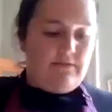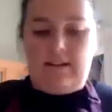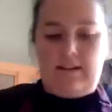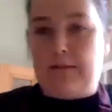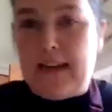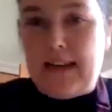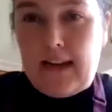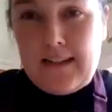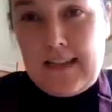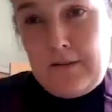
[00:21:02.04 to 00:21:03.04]
I mean,
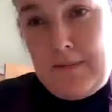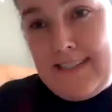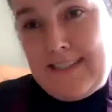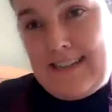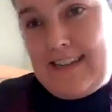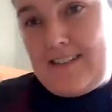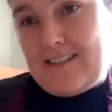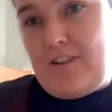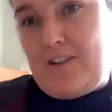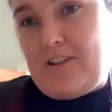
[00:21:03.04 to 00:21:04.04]
admittedly, it's
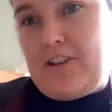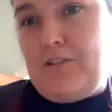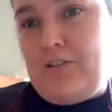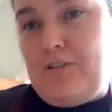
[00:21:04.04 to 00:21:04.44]
not a huge